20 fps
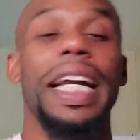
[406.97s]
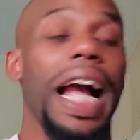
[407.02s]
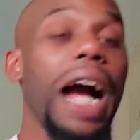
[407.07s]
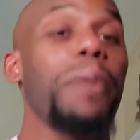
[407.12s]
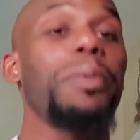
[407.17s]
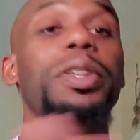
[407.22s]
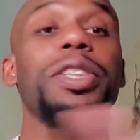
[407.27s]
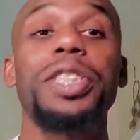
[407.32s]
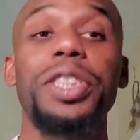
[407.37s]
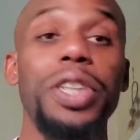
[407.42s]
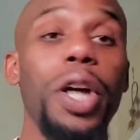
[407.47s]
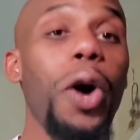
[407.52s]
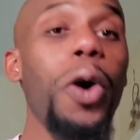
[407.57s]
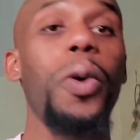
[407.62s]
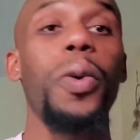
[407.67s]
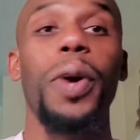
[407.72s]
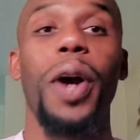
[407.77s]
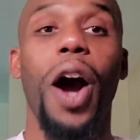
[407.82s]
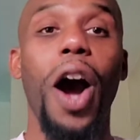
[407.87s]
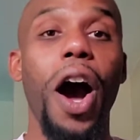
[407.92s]
Like, I was
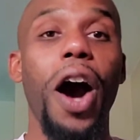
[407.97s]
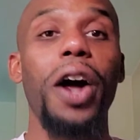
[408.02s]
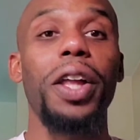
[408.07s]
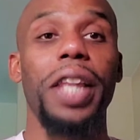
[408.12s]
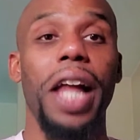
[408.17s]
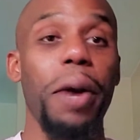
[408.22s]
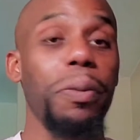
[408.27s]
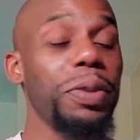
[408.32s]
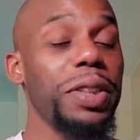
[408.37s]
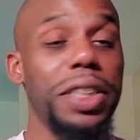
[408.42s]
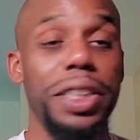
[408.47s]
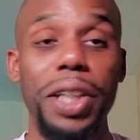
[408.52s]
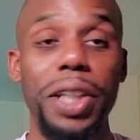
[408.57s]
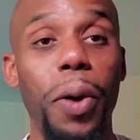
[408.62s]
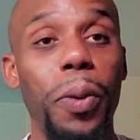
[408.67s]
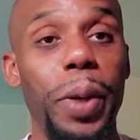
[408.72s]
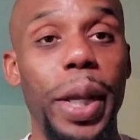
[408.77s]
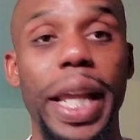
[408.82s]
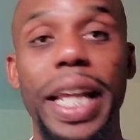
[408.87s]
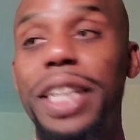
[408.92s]
so
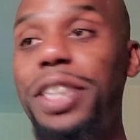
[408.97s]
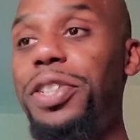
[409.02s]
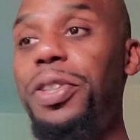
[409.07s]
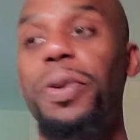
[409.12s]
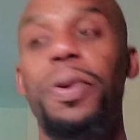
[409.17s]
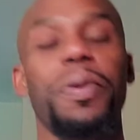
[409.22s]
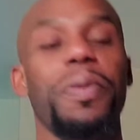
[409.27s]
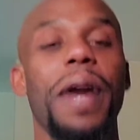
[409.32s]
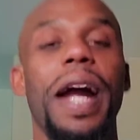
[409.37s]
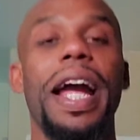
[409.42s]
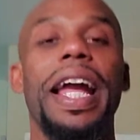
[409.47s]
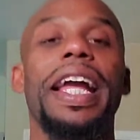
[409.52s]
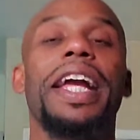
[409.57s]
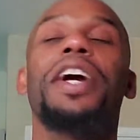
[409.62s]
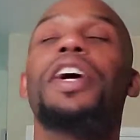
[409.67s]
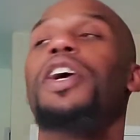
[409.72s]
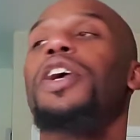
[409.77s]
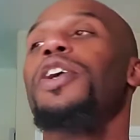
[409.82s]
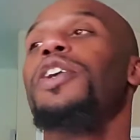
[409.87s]
into it, right?